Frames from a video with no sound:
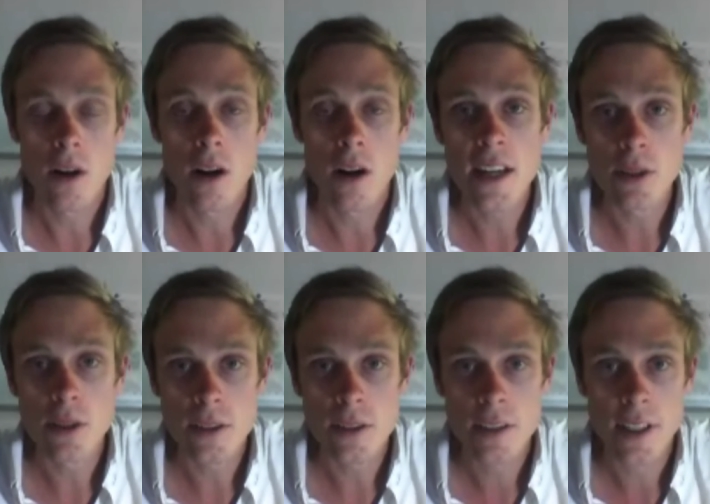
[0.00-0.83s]
We're
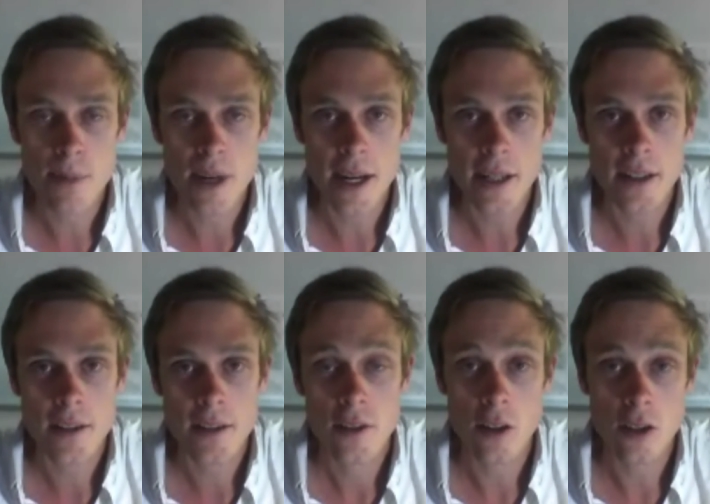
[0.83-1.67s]
unable to get
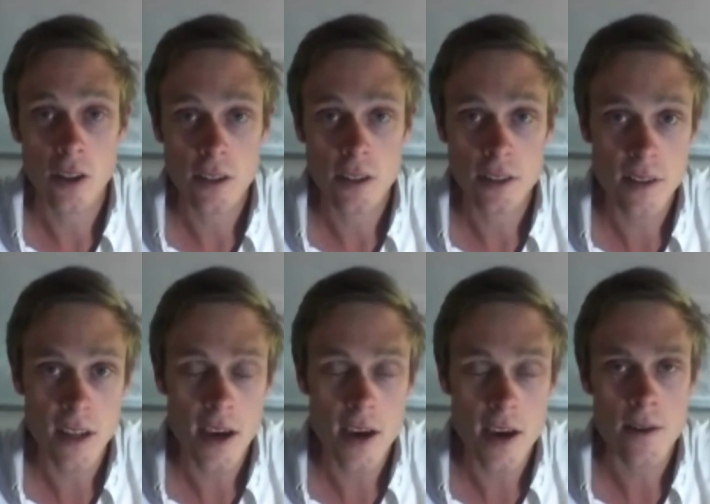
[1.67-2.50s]
back to Kodok
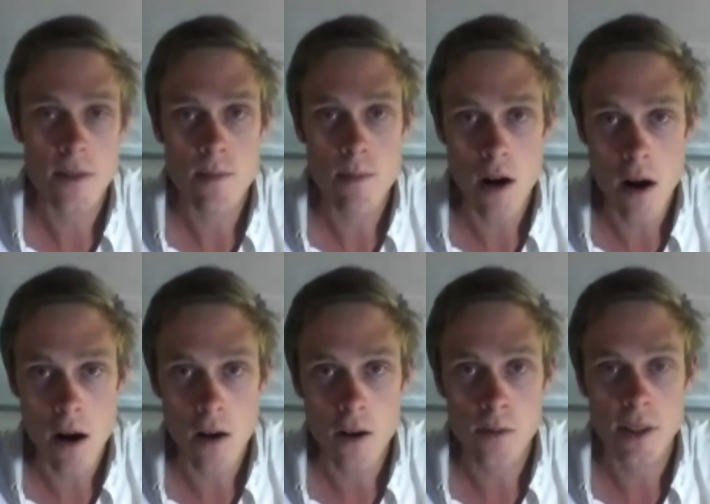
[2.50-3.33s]
today or
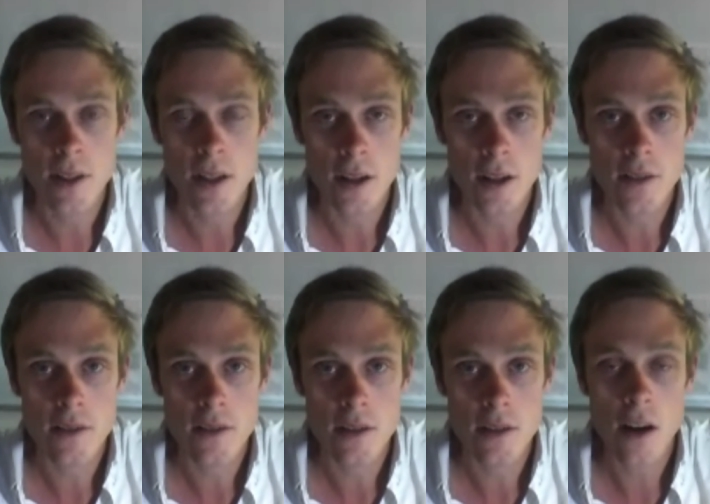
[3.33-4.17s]
tomorrow
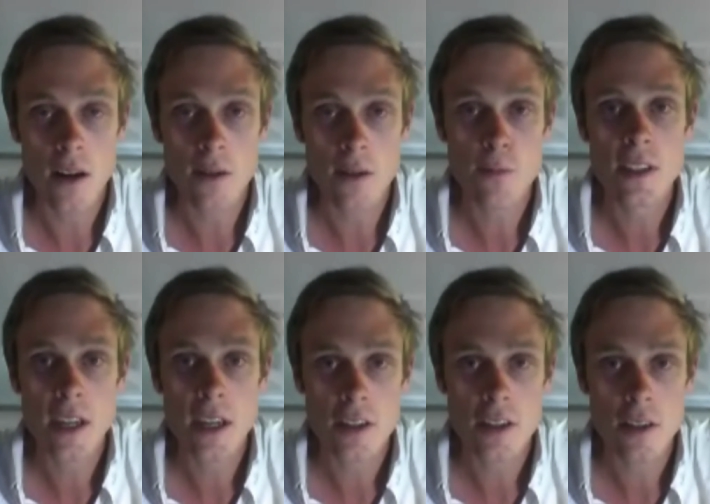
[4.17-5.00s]
because the
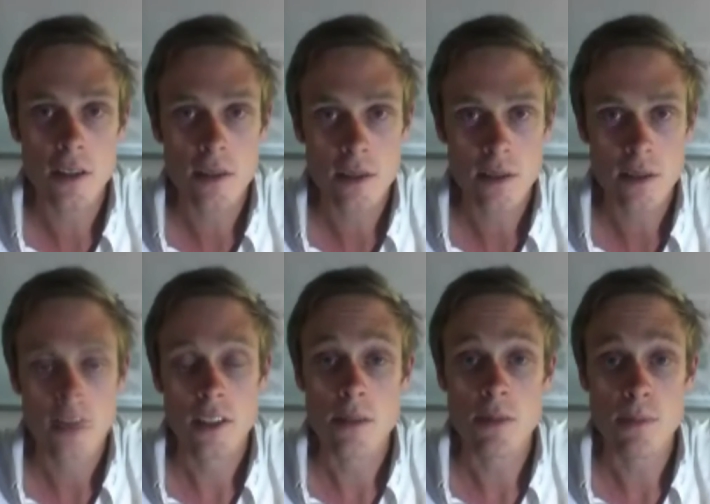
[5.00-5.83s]

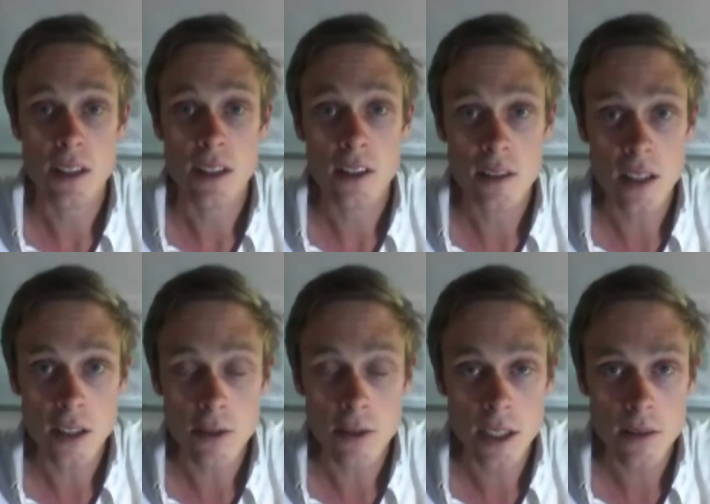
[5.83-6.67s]
confrontations seem to be
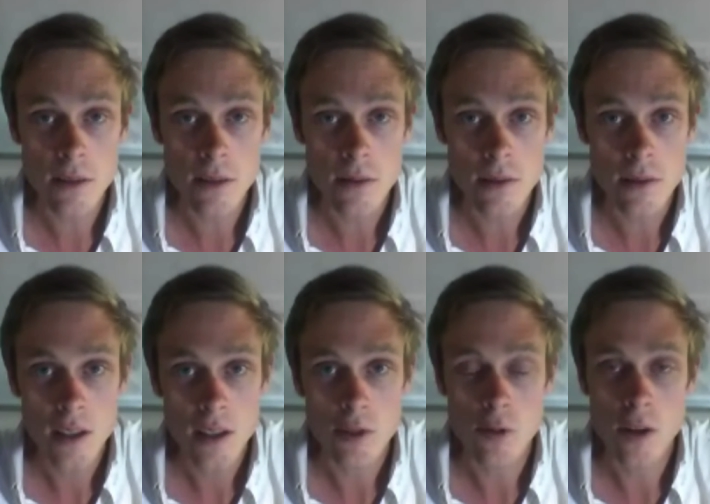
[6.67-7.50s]
continuing,
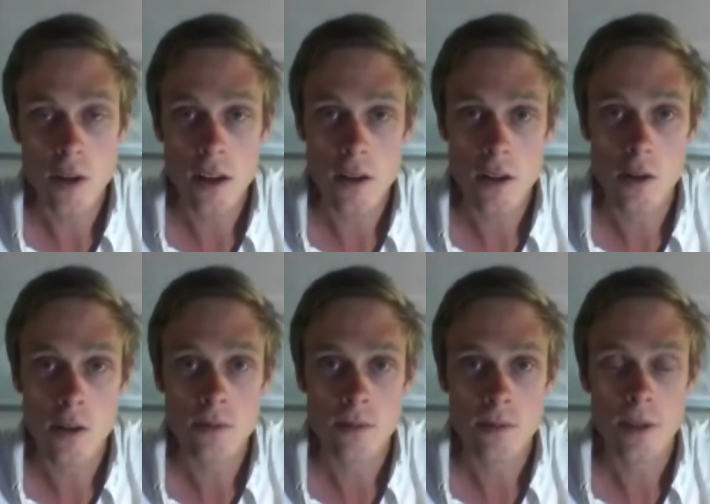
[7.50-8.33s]
and we do not
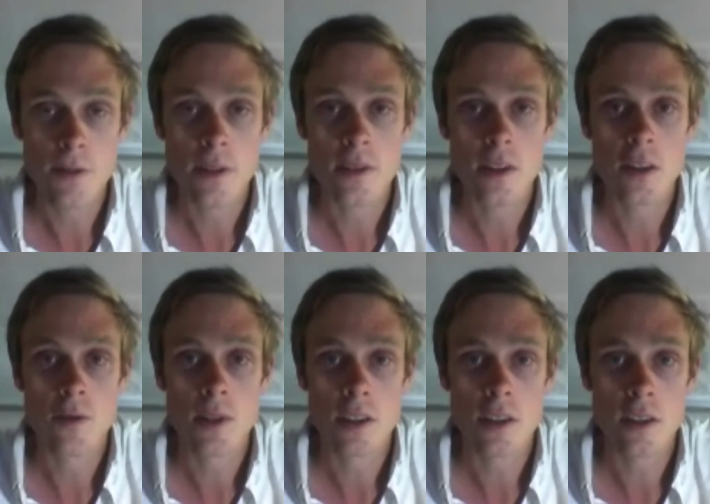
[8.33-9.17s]
know if the
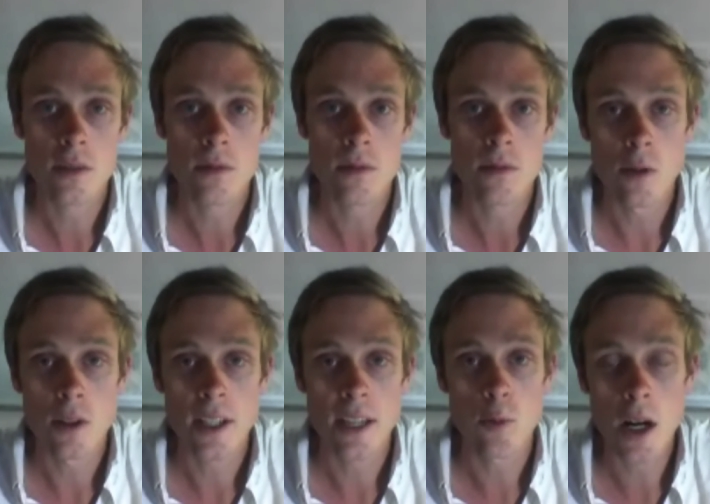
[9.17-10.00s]
situation
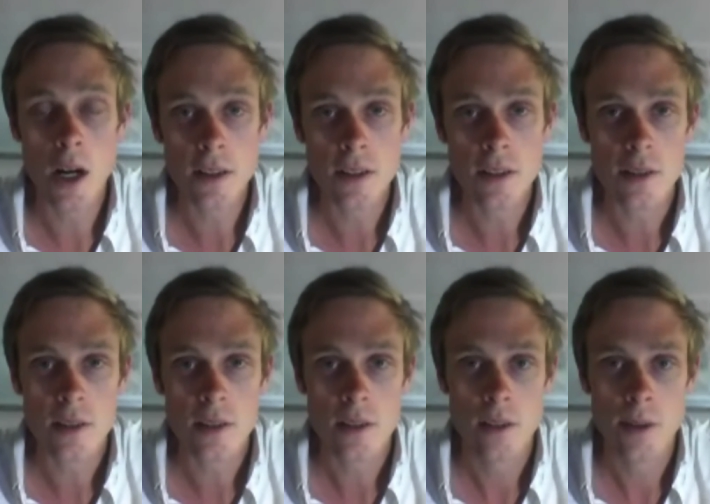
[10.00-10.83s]
will get worse